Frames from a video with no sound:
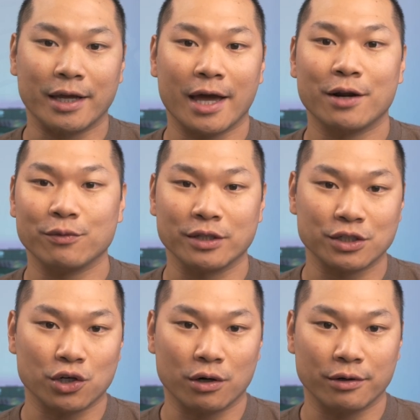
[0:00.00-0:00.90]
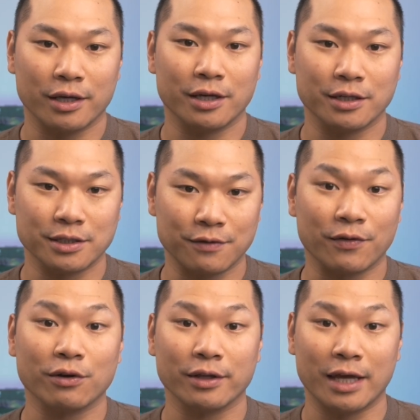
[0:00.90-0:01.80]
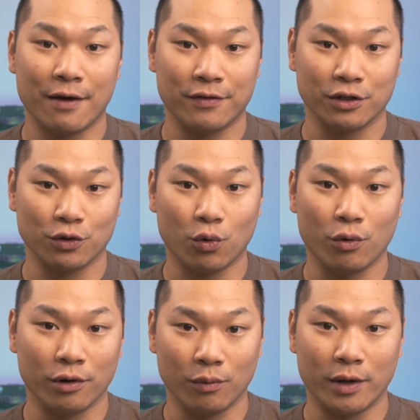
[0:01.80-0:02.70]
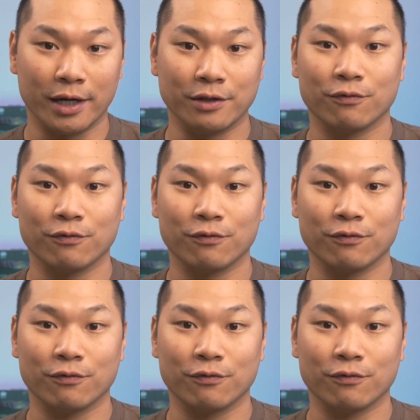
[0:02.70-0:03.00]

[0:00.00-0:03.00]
had with this card is fairly evident coil whine,